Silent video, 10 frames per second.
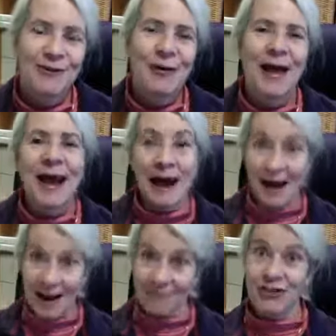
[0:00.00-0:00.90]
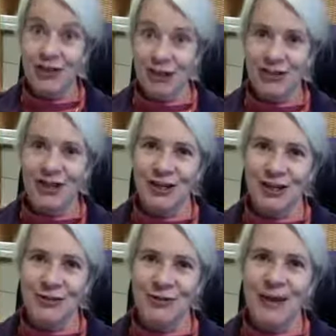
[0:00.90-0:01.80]
And I've changed it
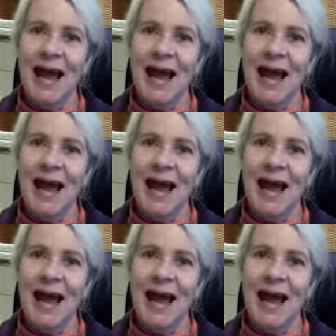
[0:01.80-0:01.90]
to,